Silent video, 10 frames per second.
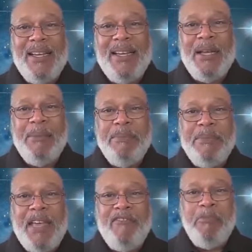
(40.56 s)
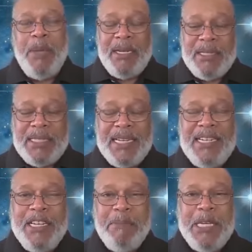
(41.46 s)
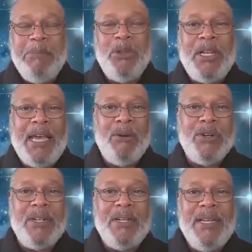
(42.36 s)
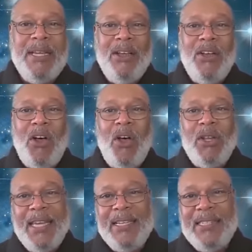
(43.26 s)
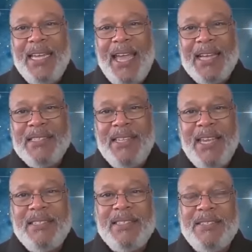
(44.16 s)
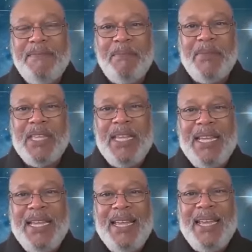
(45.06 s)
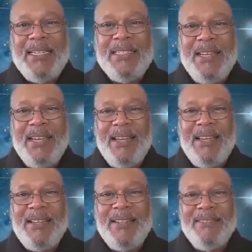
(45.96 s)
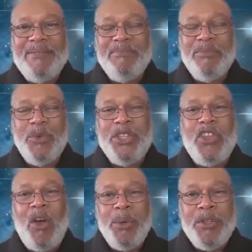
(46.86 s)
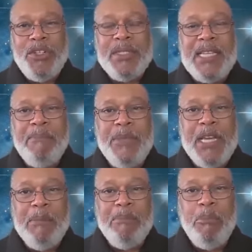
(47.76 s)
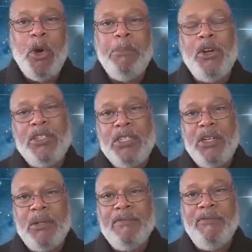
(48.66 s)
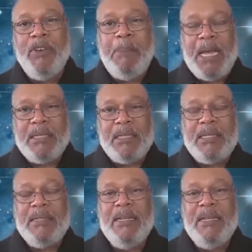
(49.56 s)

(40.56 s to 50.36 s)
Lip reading: I've been sending people our All Ailey Access, and we thought we would do something more personal from us.